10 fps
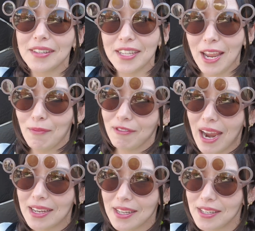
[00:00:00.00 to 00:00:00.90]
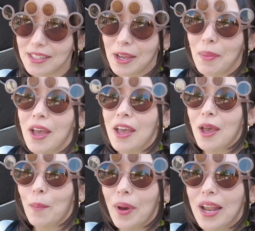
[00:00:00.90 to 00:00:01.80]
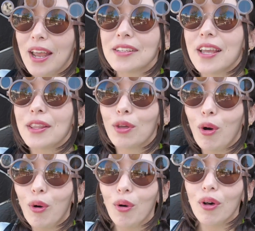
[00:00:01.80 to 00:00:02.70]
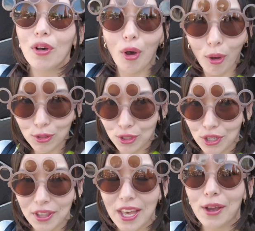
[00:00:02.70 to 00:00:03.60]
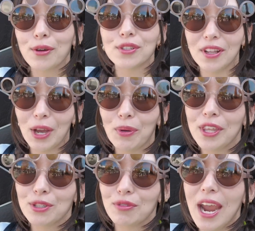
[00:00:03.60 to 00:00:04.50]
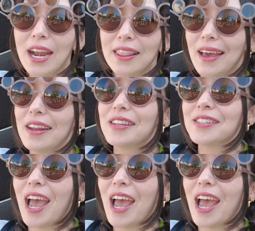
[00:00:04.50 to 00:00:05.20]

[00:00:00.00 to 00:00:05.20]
the same ride system, but it's like the whole culture that goes along with this ride that is